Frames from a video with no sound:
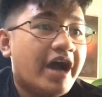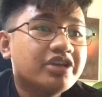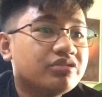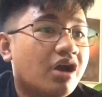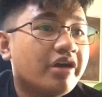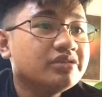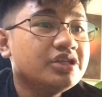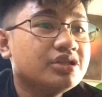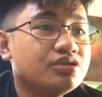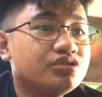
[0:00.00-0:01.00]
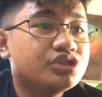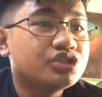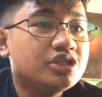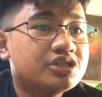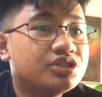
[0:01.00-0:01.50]
I could hardly lose
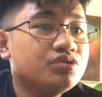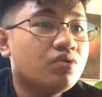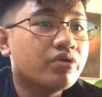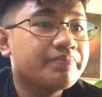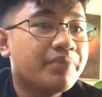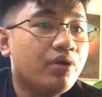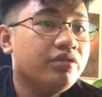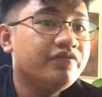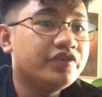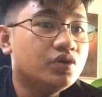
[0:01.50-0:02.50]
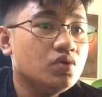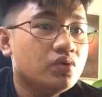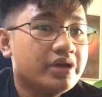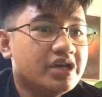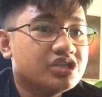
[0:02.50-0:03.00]
the two or both of you
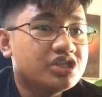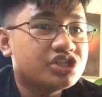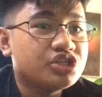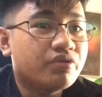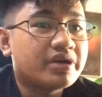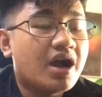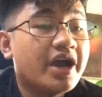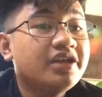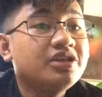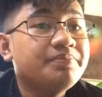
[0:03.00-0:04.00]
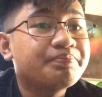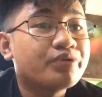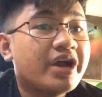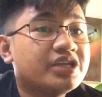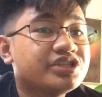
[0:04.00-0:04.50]
since you are highly
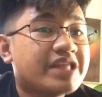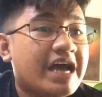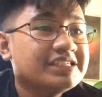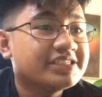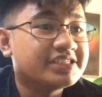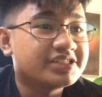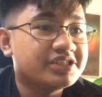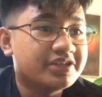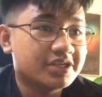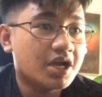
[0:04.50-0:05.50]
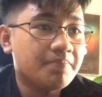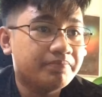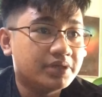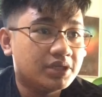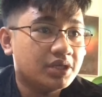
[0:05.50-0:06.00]
prized assets in our
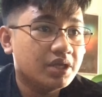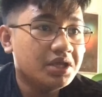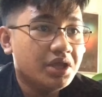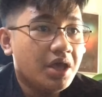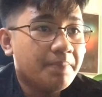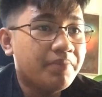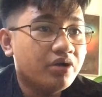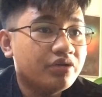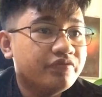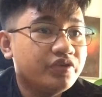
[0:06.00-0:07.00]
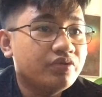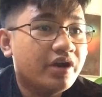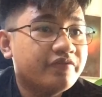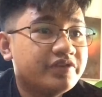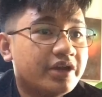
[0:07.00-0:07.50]
company. Both of you
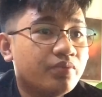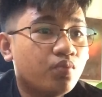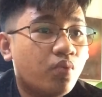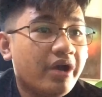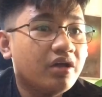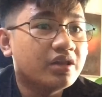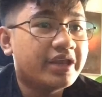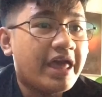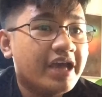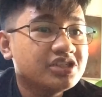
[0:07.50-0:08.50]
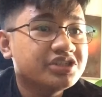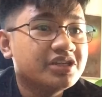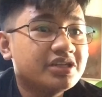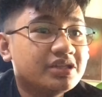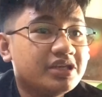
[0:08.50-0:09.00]
have done well and
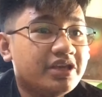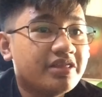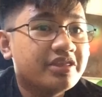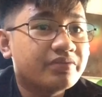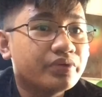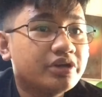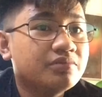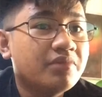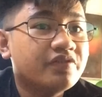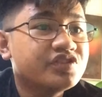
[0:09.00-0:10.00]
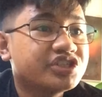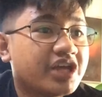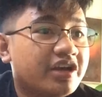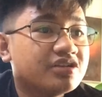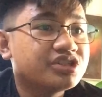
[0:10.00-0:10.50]
excellently in the realm of
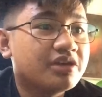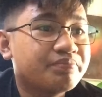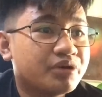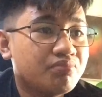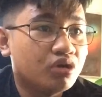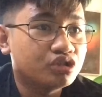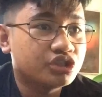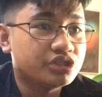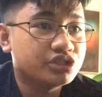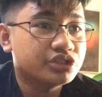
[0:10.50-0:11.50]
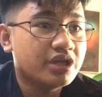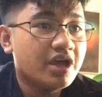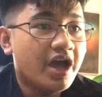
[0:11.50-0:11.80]
sales and promotions.